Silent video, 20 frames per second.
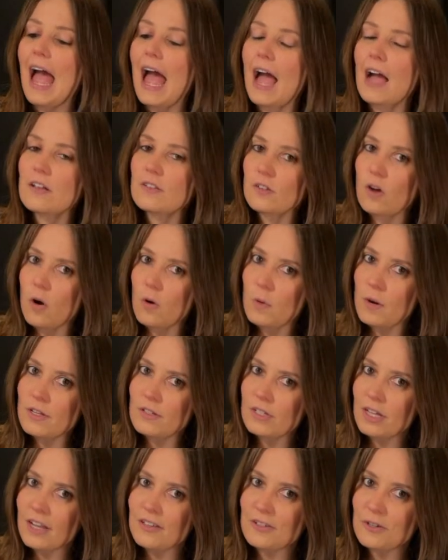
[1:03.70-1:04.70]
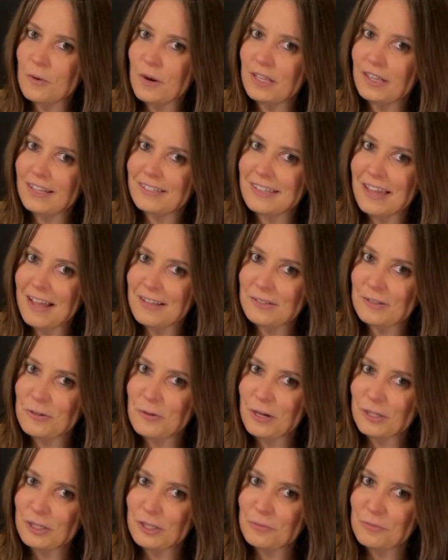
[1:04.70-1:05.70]
As always, you guys know I like to ask a
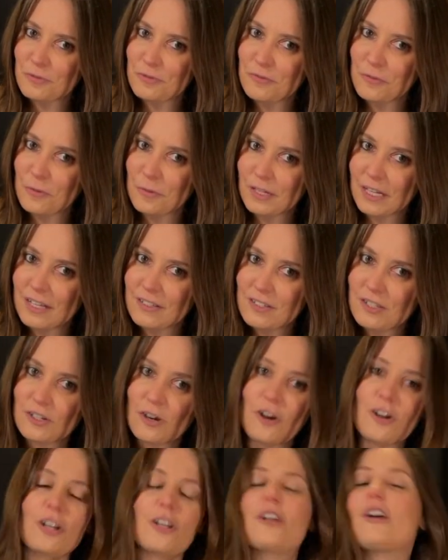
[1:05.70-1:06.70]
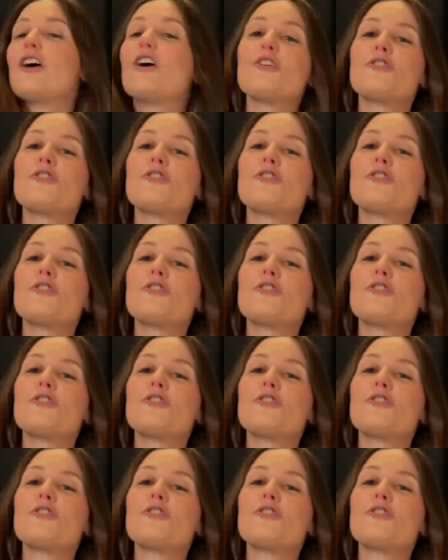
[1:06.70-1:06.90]
question before we get started.